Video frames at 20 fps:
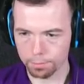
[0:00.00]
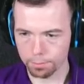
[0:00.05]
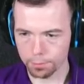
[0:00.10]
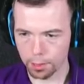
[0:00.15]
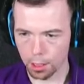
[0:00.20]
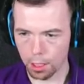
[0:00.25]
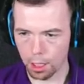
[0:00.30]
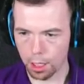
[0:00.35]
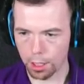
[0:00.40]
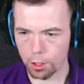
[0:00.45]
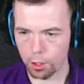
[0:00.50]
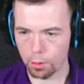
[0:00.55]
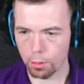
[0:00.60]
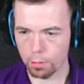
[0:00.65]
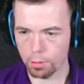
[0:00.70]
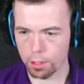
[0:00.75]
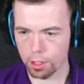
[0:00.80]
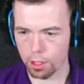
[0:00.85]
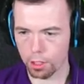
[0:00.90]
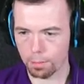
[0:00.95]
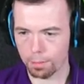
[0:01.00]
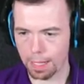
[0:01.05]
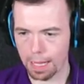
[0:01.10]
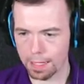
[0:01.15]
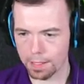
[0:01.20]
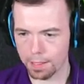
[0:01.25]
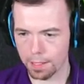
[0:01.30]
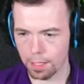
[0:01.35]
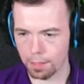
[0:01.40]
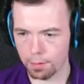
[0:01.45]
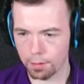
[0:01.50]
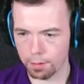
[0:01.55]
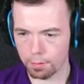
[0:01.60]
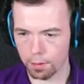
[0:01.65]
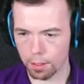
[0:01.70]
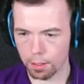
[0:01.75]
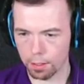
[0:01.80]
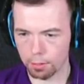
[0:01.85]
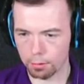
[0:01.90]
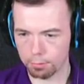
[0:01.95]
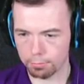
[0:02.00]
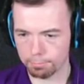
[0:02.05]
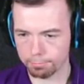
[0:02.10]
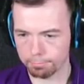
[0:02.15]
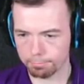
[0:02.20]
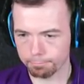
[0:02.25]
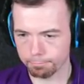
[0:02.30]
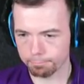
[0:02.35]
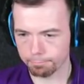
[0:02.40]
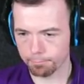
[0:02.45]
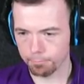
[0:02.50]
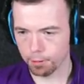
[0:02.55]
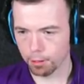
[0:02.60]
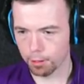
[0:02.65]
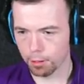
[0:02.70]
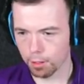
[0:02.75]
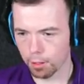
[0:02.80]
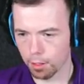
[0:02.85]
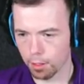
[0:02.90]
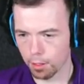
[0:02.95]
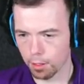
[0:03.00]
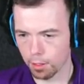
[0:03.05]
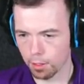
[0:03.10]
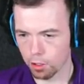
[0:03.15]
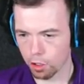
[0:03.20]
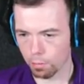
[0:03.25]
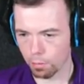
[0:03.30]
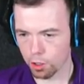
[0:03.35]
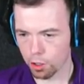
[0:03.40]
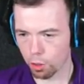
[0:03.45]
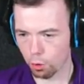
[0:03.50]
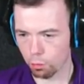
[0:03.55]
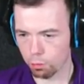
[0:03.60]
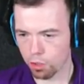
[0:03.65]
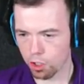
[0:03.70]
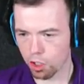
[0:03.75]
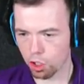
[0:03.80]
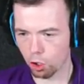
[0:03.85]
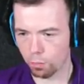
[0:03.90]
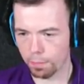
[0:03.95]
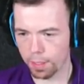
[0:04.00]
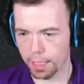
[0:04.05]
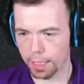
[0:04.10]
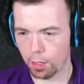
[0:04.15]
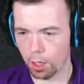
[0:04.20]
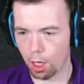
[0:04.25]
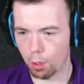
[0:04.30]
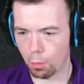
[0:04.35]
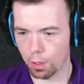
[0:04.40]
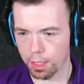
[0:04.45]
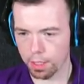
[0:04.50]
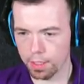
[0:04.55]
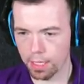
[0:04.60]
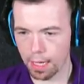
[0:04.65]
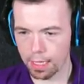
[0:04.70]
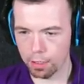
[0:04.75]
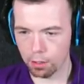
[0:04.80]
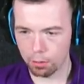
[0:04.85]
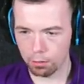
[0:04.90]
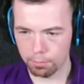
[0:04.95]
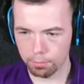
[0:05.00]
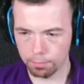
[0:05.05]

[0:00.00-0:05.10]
Oh, I knew he was going to pass there as well. Someone's called Tubby. Oh, what a tackle.